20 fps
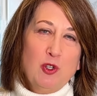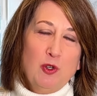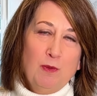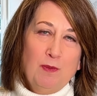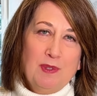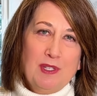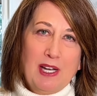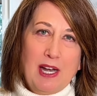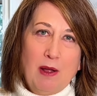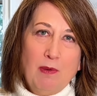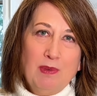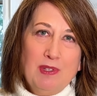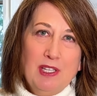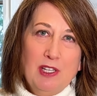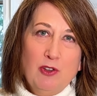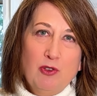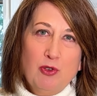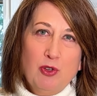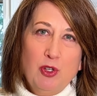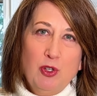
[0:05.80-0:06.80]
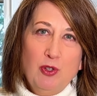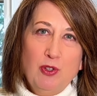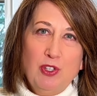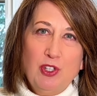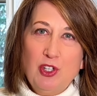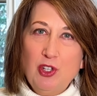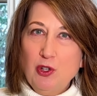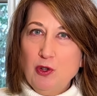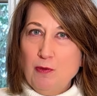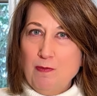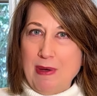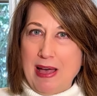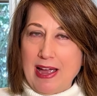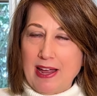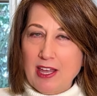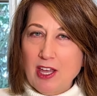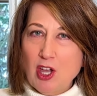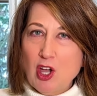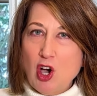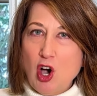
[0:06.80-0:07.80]
soups that I was introduced to
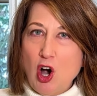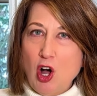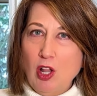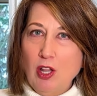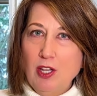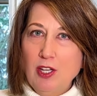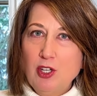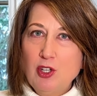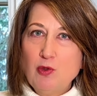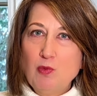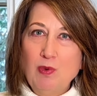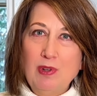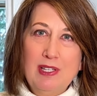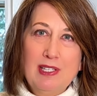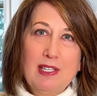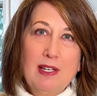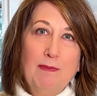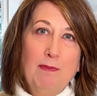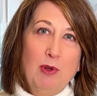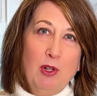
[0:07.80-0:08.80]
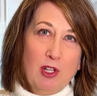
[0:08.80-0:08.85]
back in college was a